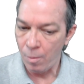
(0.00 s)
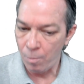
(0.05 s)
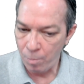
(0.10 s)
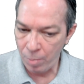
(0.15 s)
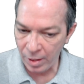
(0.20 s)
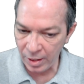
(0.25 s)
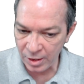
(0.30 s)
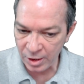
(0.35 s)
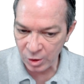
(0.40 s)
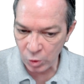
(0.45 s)

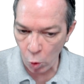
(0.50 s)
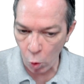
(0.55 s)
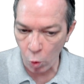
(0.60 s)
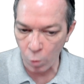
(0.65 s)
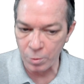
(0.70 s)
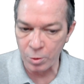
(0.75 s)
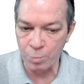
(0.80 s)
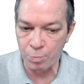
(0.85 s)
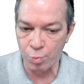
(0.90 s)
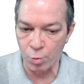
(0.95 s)
Big
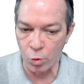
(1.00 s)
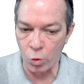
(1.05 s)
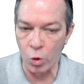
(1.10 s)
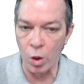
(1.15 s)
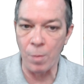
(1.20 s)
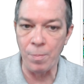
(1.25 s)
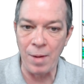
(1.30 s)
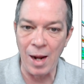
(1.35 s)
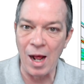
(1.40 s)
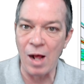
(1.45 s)
storms brewing
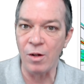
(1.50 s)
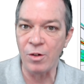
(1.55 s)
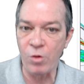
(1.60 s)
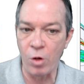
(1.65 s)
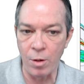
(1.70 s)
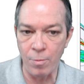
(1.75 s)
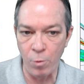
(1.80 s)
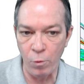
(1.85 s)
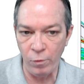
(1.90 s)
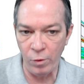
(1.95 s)
up now,
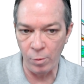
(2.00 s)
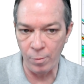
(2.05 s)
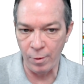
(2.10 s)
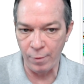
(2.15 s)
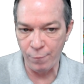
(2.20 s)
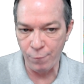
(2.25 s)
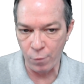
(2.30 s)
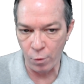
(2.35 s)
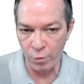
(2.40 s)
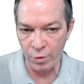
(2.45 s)
starting to move a little
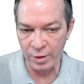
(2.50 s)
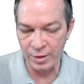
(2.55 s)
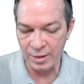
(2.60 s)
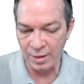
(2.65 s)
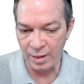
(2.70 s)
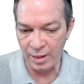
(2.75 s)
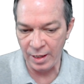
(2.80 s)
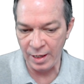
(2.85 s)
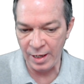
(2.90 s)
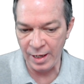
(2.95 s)
bit further to
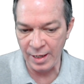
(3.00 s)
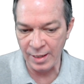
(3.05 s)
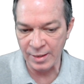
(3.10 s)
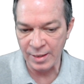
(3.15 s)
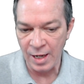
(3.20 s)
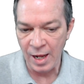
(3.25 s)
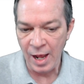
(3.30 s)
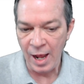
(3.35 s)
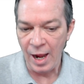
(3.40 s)
the east.